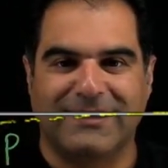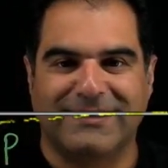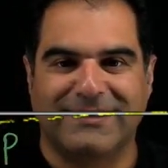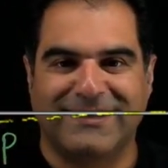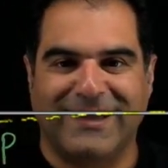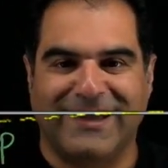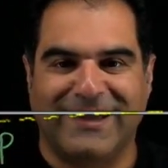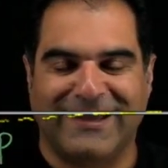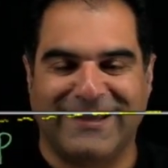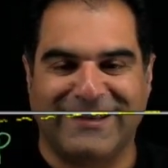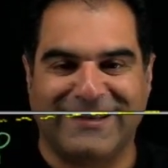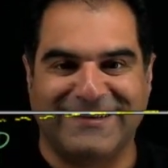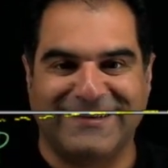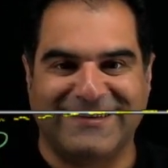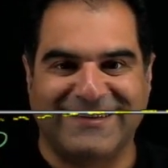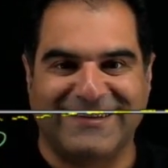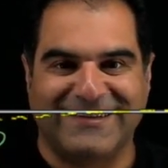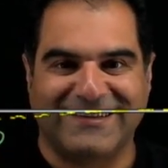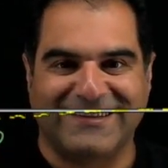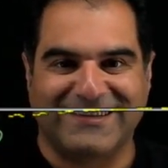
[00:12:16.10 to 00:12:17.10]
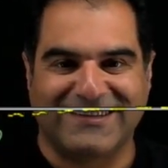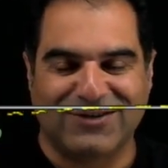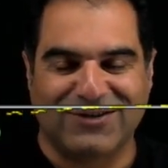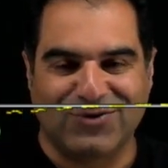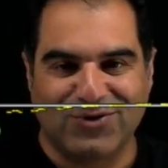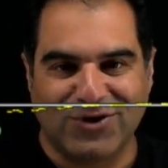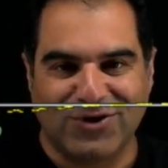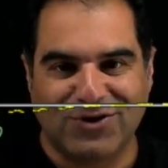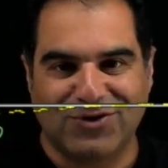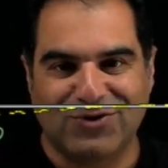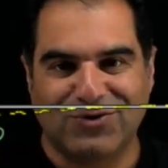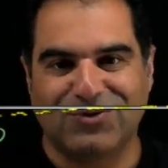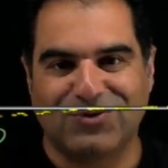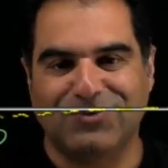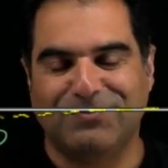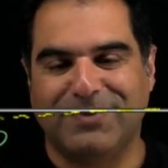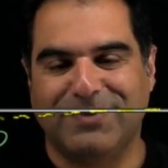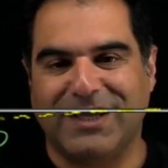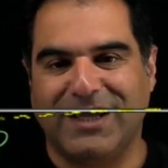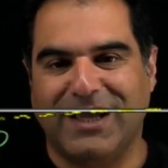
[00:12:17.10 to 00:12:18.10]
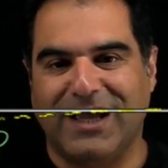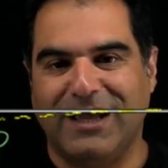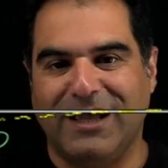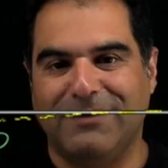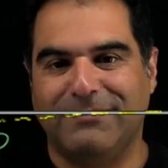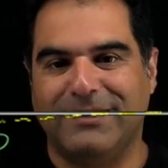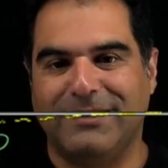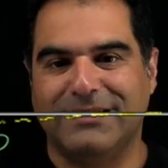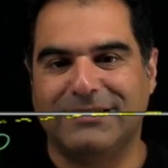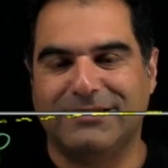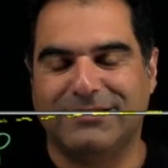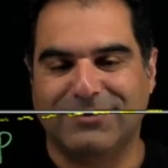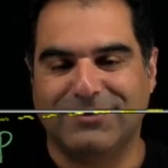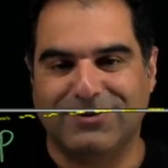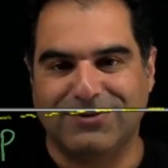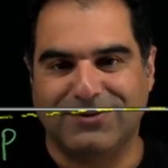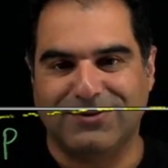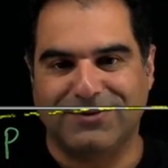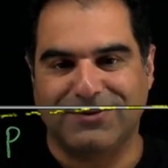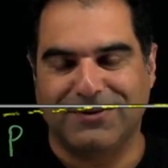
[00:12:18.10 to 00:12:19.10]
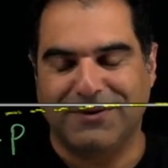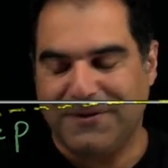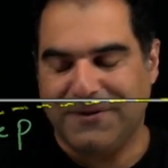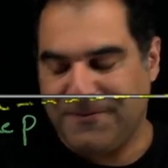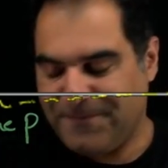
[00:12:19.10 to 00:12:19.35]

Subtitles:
Then you need to be able to